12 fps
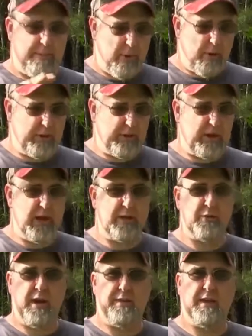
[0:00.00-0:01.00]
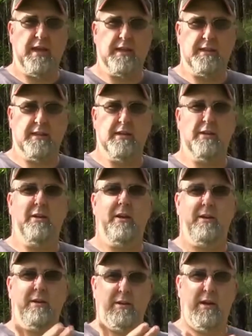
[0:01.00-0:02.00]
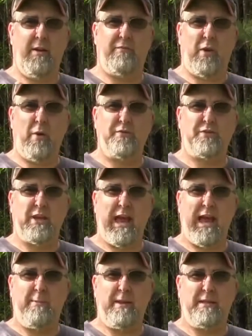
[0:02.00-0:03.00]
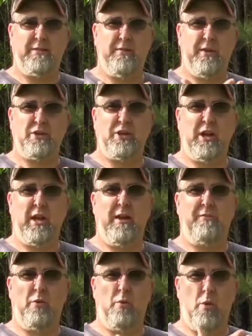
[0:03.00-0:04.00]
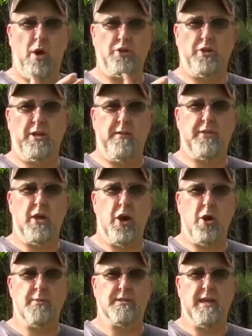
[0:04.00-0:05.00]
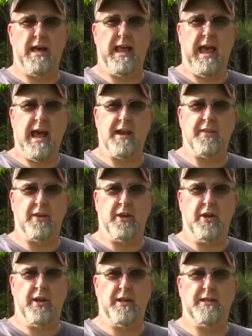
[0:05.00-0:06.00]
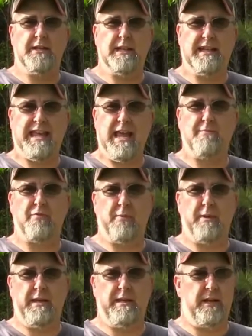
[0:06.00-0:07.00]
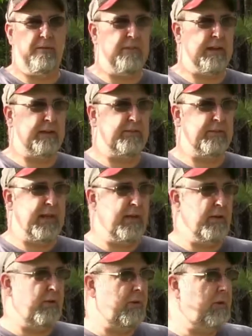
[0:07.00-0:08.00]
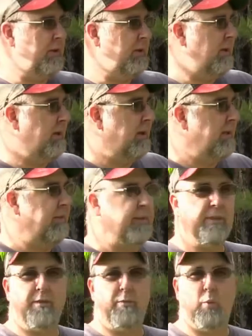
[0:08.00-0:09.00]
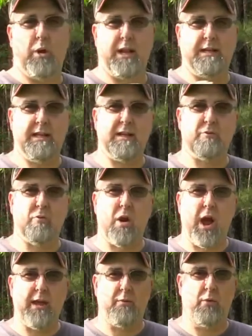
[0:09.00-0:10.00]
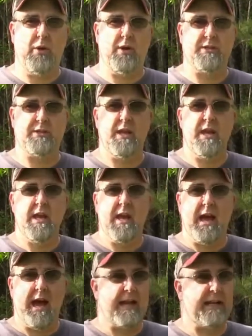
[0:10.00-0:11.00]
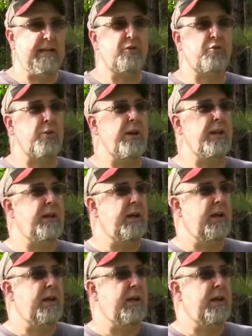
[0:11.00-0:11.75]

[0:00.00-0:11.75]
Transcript: part of the country, I think the upflow of sap is sufficient enough to wash enough of the herbicide out of the cut to keep from getting an effective kill. What I did right was I didn't treat